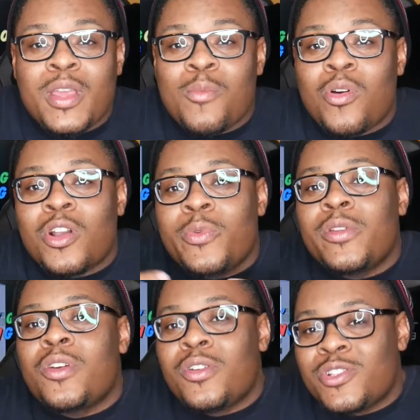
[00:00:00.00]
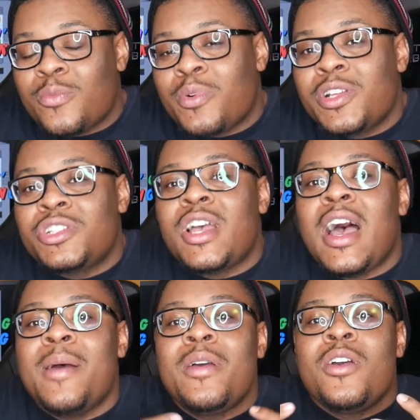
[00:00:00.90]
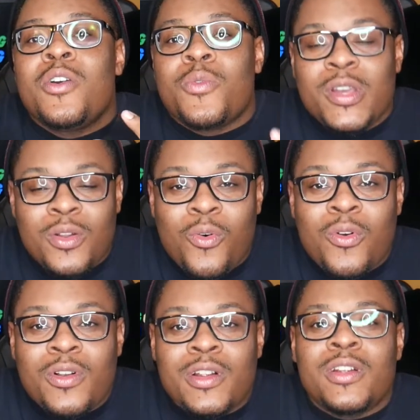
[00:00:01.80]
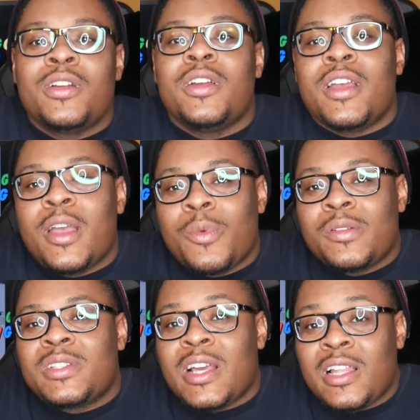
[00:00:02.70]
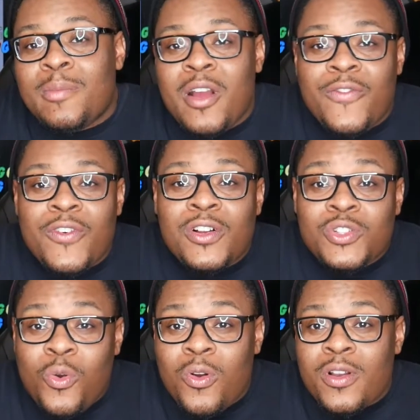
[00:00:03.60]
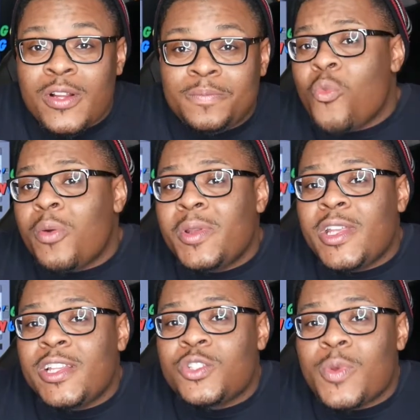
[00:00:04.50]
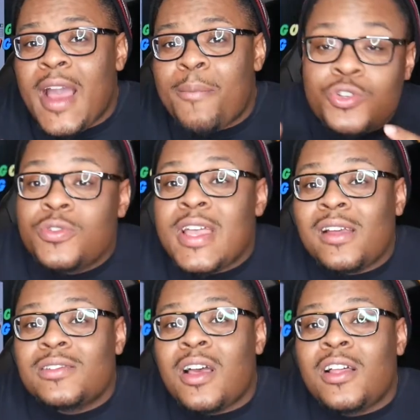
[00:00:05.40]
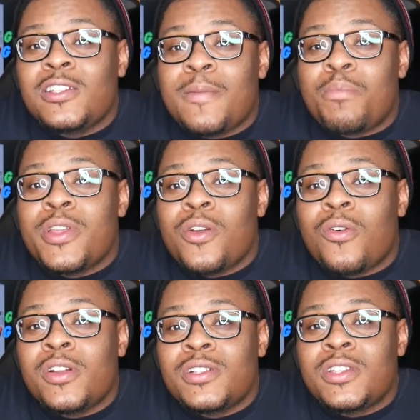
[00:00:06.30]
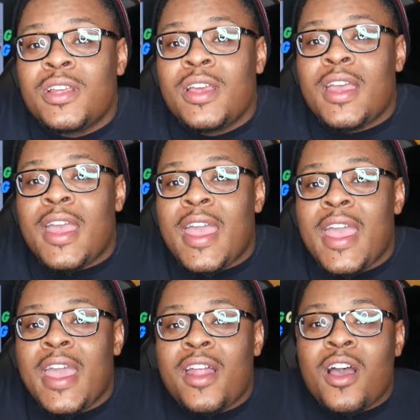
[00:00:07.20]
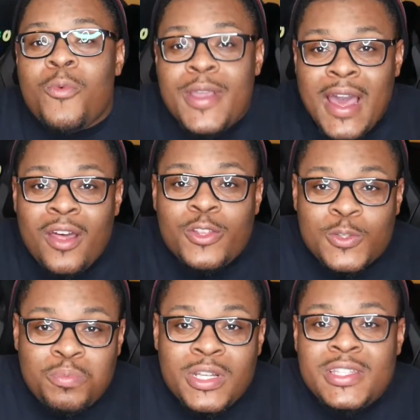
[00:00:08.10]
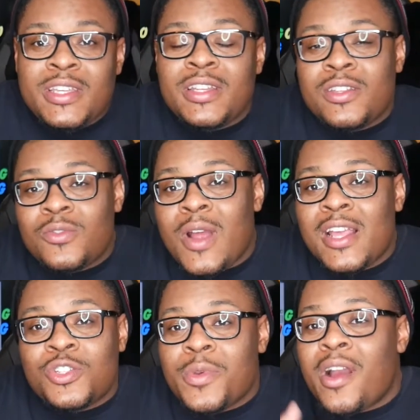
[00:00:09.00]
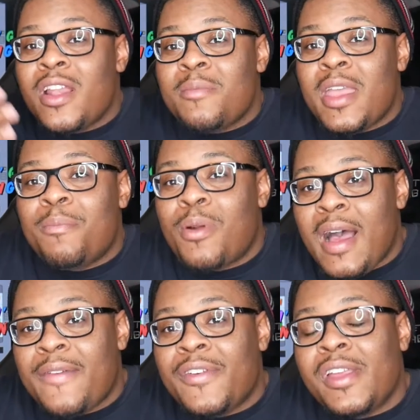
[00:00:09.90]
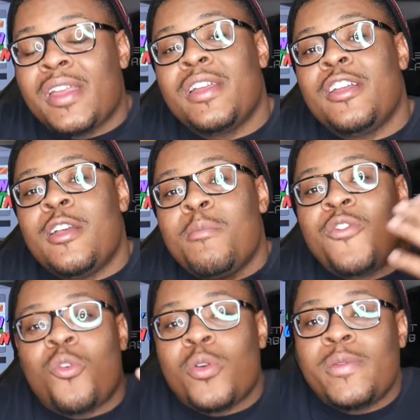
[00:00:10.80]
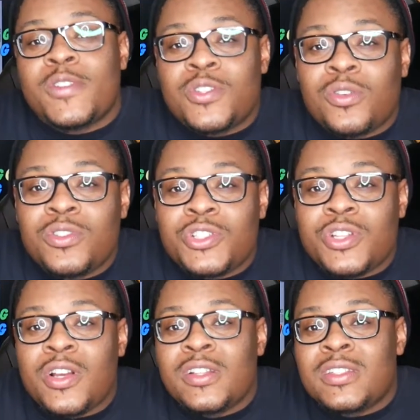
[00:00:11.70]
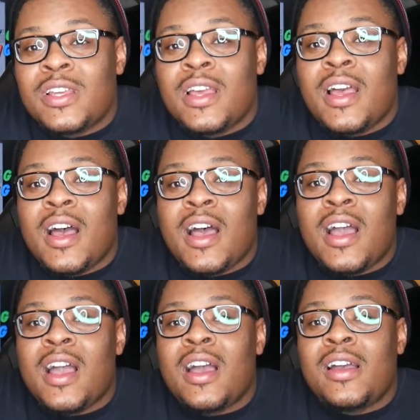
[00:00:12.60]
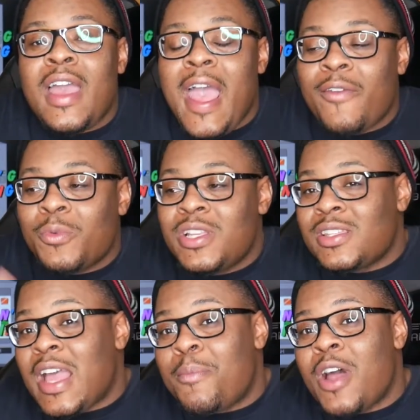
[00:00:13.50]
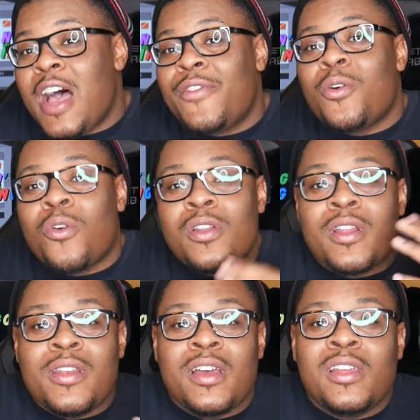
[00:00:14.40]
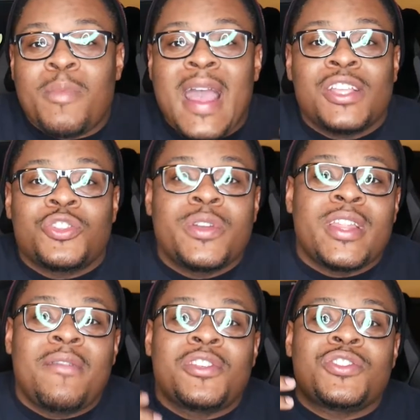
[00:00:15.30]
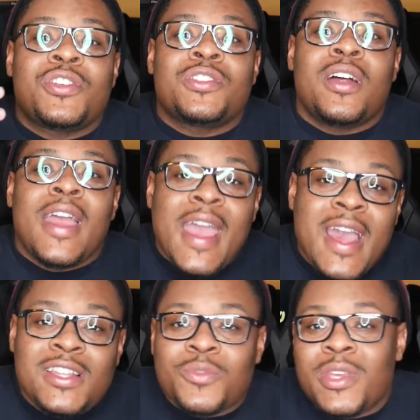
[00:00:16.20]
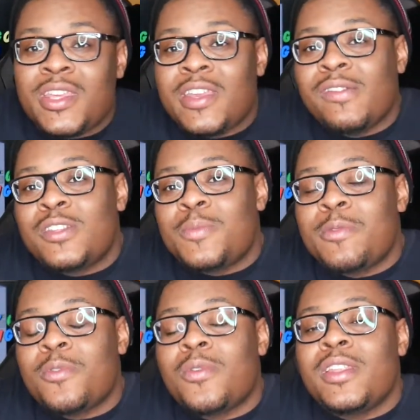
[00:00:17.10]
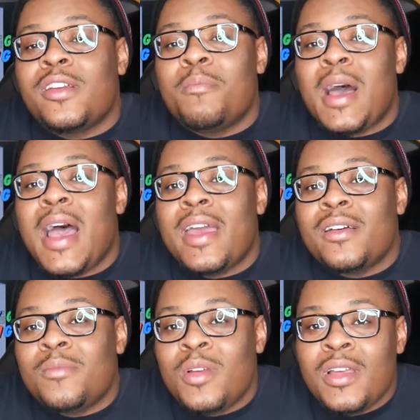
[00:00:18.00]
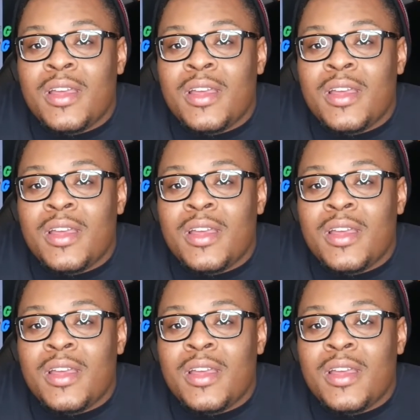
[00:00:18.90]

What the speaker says: and mortar. We would go to a print shop, we would order, and we would sell them. Our first order, what we did is we got $2,000 in pre-orders. And we got all those printed, right? So we already made profit before we even sold the shirts. As we took that profit, ordered another batch so we can have the shirts on hand, so we can give it to people when they buy them.